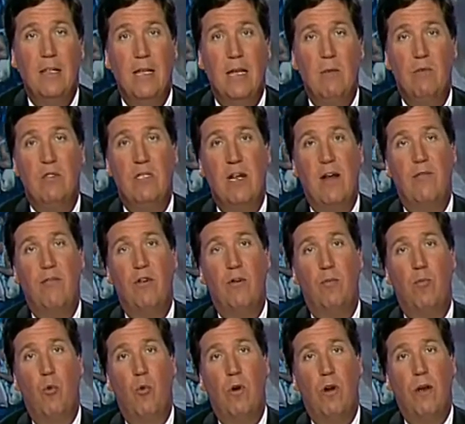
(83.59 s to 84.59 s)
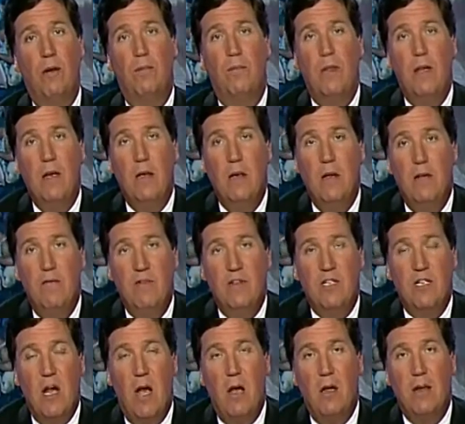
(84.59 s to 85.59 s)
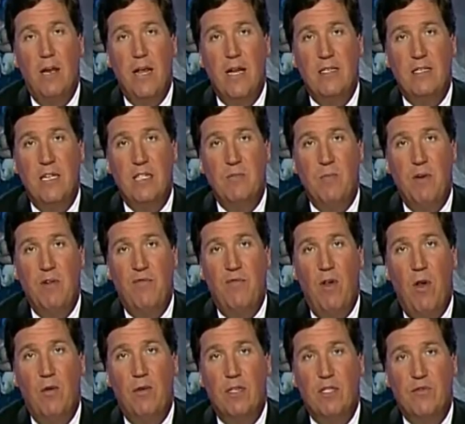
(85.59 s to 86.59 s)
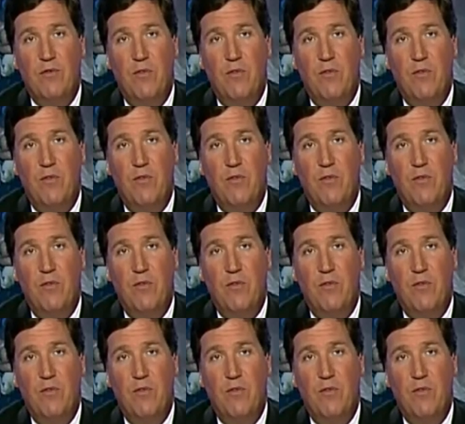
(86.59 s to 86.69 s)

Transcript: he was never deported. Vince Coglianese has been following this